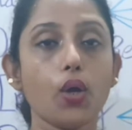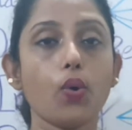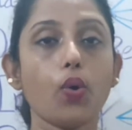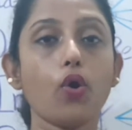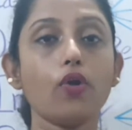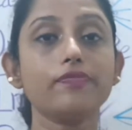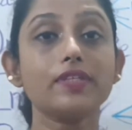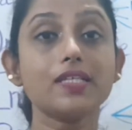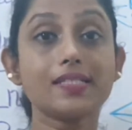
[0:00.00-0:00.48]

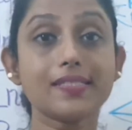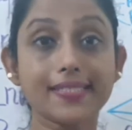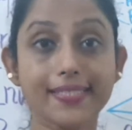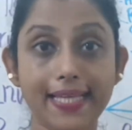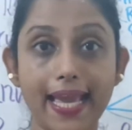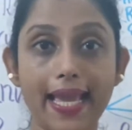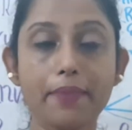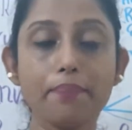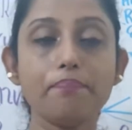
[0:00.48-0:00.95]
of the
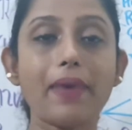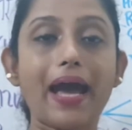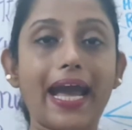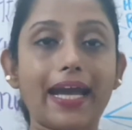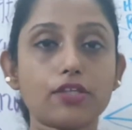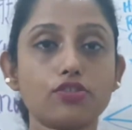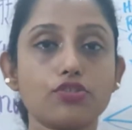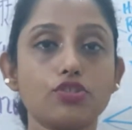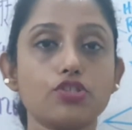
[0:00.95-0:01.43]
same
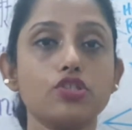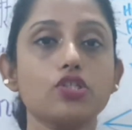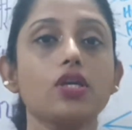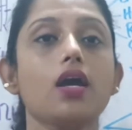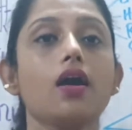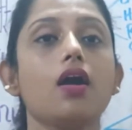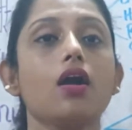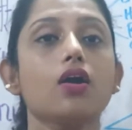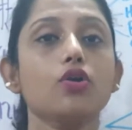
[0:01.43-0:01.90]
batch
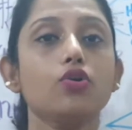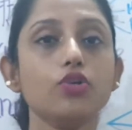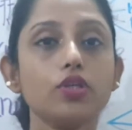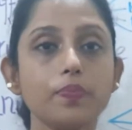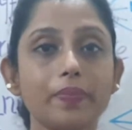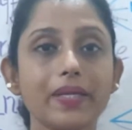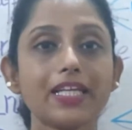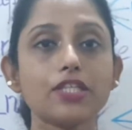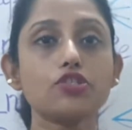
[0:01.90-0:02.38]

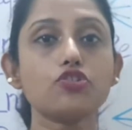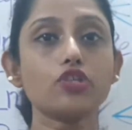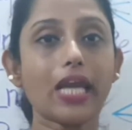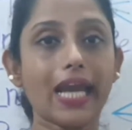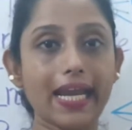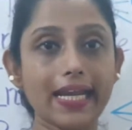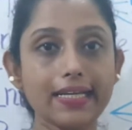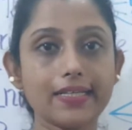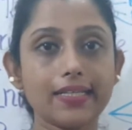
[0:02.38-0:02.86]
could be
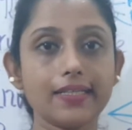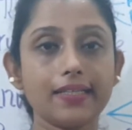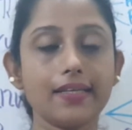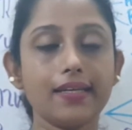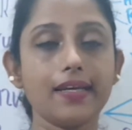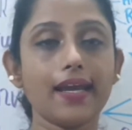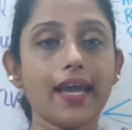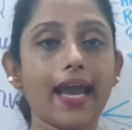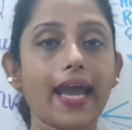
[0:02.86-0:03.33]
checked
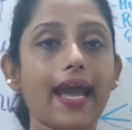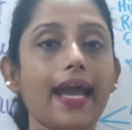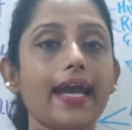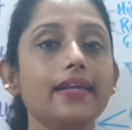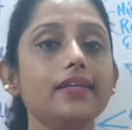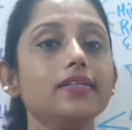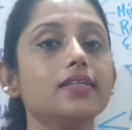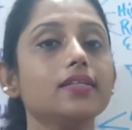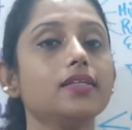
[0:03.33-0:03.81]

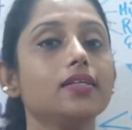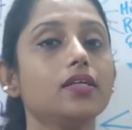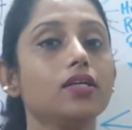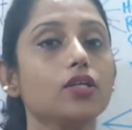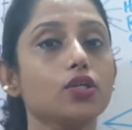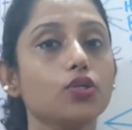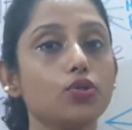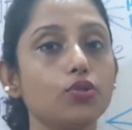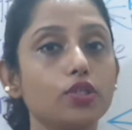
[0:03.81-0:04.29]
and
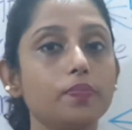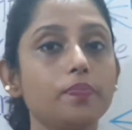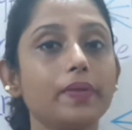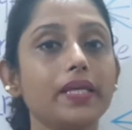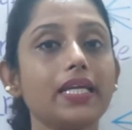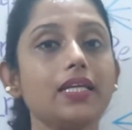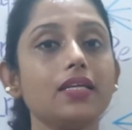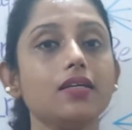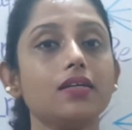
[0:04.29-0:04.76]
could
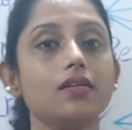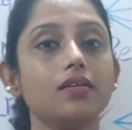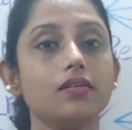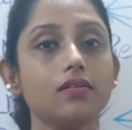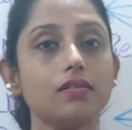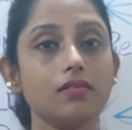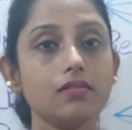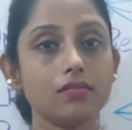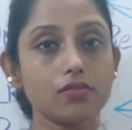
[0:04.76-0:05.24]
be
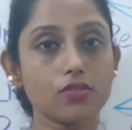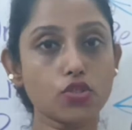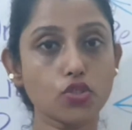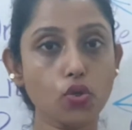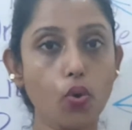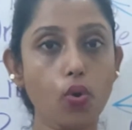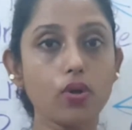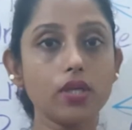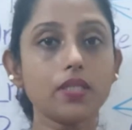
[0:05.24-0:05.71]

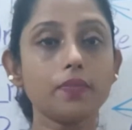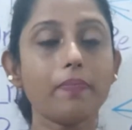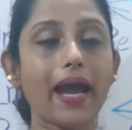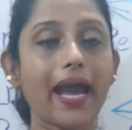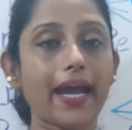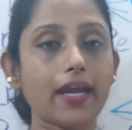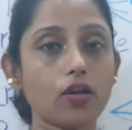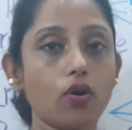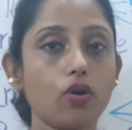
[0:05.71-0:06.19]
sold
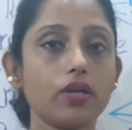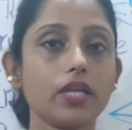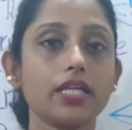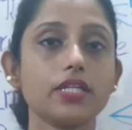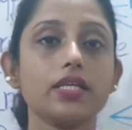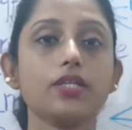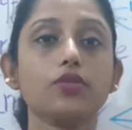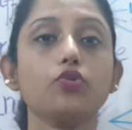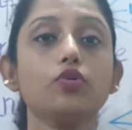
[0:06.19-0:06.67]
back, or
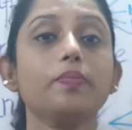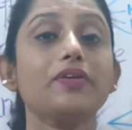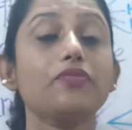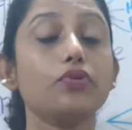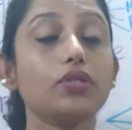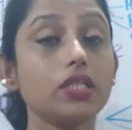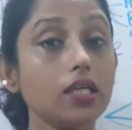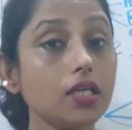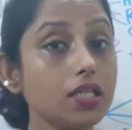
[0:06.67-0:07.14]
it could be
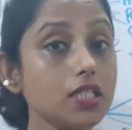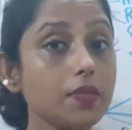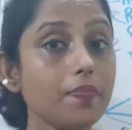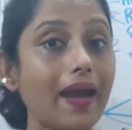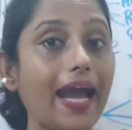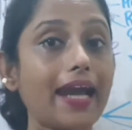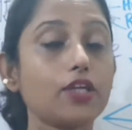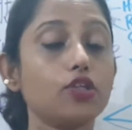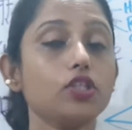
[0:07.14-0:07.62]
returned
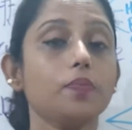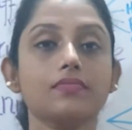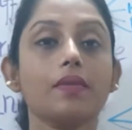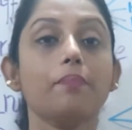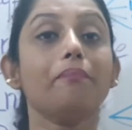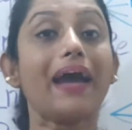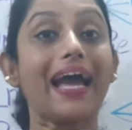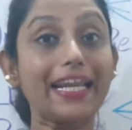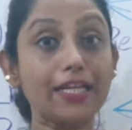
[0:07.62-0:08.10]
back to the
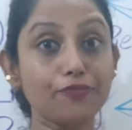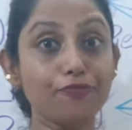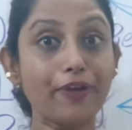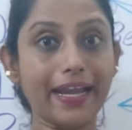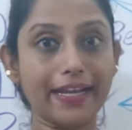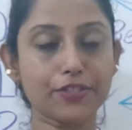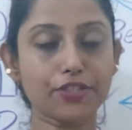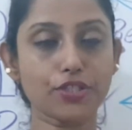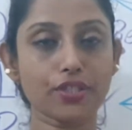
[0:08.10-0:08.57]

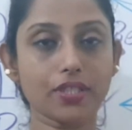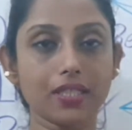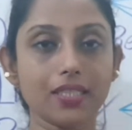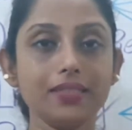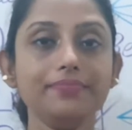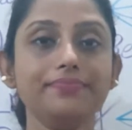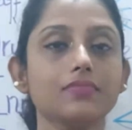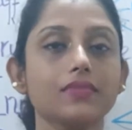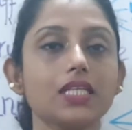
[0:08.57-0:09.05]

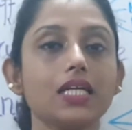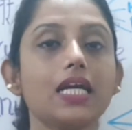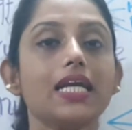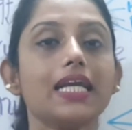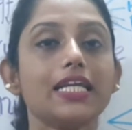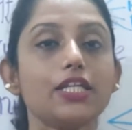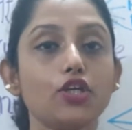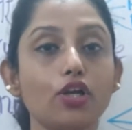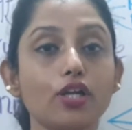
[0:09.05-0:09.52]
manufacturer
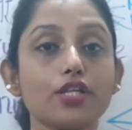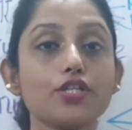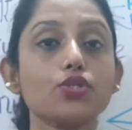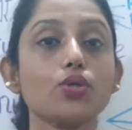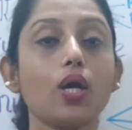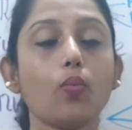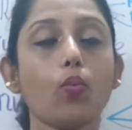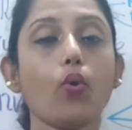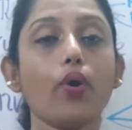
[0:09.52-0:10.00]
in order
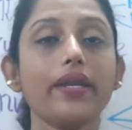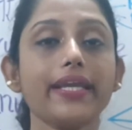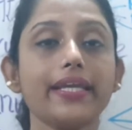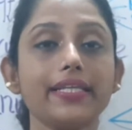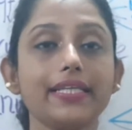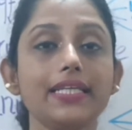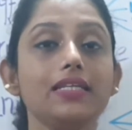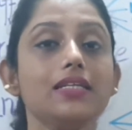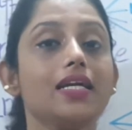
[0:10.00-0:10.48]
to avoid
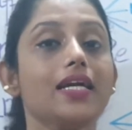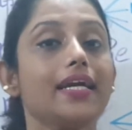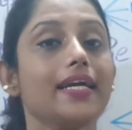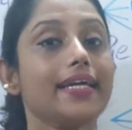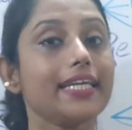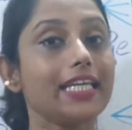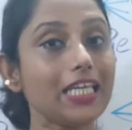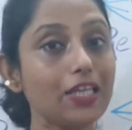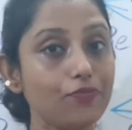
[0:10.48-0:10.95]
any
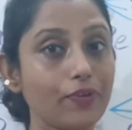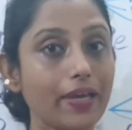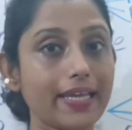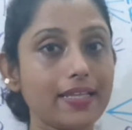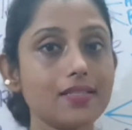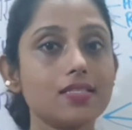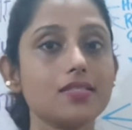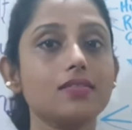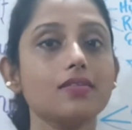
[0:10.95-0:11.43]

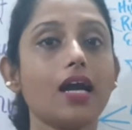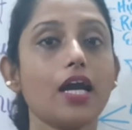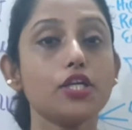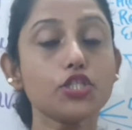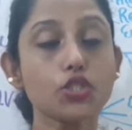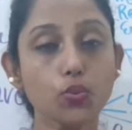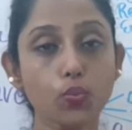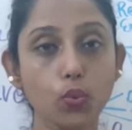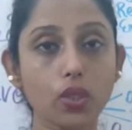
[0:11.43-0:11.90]
events,
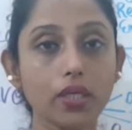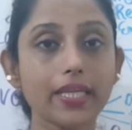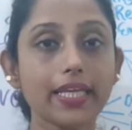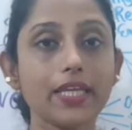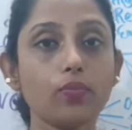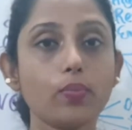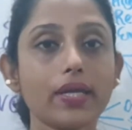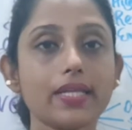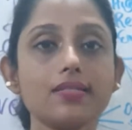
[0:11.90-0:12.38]
untoward
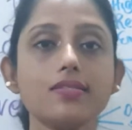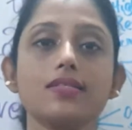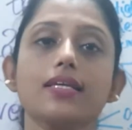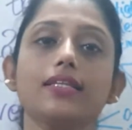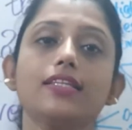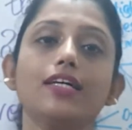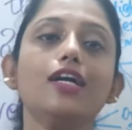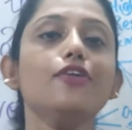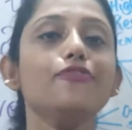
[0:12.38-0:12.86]
events
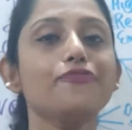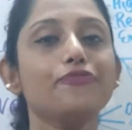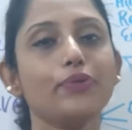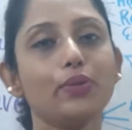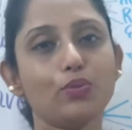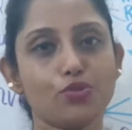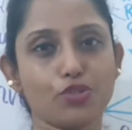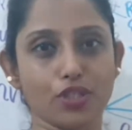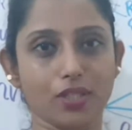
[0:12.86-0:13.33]
in the
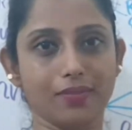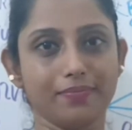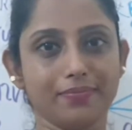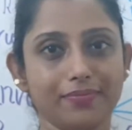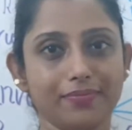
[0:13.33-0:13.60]
future.